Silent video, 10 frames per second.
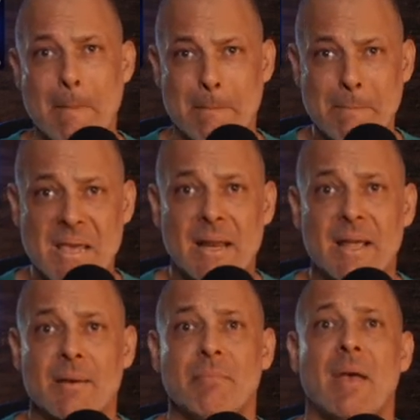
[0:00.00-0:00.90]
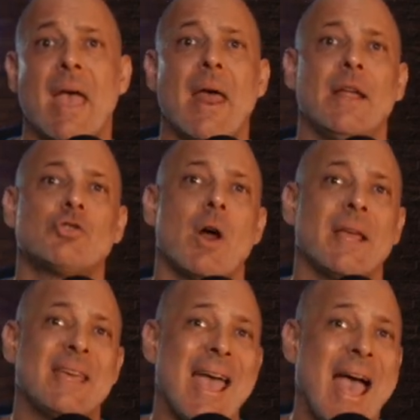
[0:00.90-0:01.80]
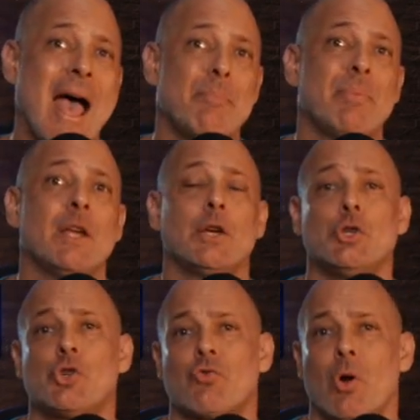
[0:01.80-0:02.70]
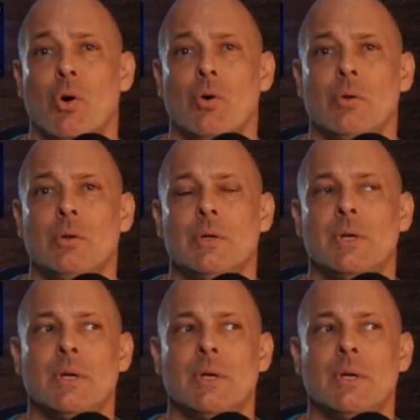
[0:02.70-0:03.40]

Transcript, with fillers: meet him and they try to cap and control.